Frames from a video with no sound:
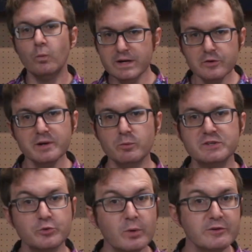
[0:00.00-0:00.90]
We know that
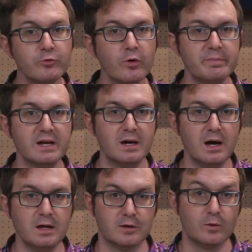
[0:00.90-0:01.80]
with twenty-four bit
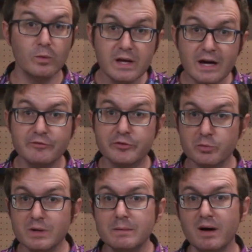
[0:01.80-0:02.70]
color, we have
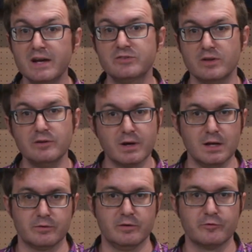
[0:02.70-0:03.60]
three bytes of
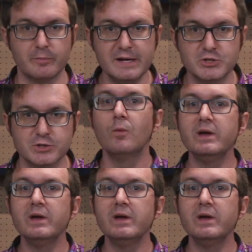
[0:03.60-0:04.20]
color information.